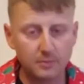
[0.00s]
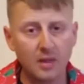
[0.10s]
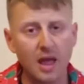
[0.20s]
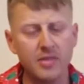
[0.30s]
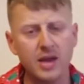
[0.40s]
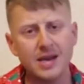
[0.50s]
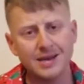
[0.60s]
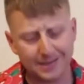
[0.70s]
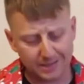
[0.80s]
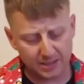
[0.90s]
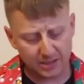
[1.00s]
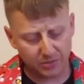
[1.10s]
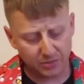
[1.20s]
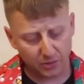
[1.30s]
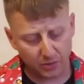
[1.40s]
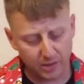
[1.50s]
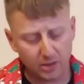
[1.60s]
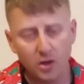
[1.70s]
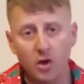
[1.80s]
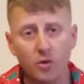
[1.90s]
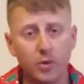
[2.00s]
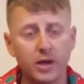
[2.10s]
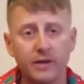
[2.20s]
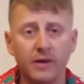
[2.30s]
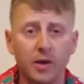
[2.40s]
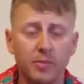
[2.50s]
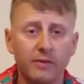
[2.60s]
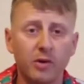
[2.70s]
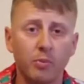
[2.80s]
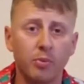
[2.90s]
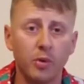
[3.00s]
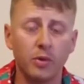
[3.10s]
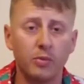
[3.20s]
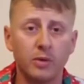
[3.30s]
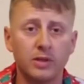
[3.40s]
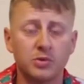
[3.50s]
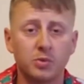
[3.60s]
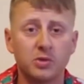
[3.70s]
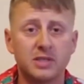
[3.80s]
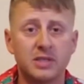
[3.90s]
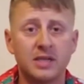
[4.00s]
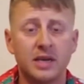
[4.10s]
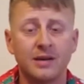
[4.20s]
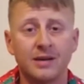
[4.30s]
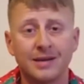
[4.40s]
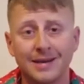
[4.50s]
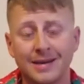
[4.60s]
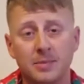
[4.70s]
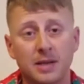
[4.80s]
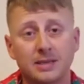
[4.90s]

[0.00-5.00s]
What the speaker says: then in 1930, we hit a very pivotal point, which we'll see here and again in about